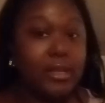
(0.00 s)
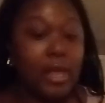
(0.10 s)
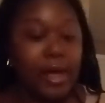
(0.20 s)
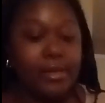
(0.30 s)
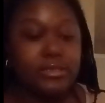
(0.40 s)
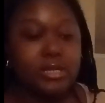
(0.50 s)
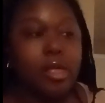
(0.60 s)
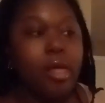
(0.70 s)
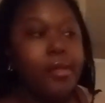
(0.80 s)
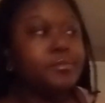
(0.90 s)
Lots,
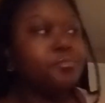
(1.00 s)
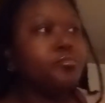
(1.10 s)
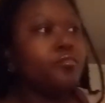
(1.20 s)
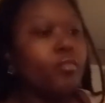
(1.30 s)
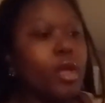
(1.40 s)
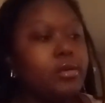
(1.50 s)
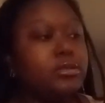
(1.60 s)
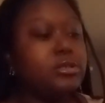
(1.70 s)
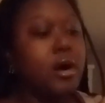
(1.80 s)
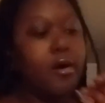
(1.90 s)

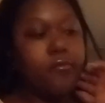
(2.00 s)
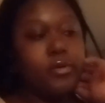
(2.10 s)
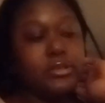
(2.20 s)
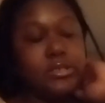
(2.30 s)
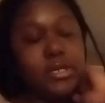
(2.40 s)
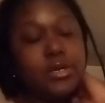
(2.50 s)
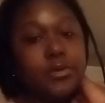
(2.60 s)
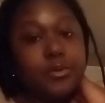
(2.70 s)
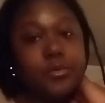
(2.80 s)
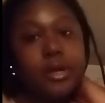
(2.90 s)
saw a really
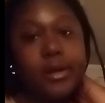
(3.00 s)
cute,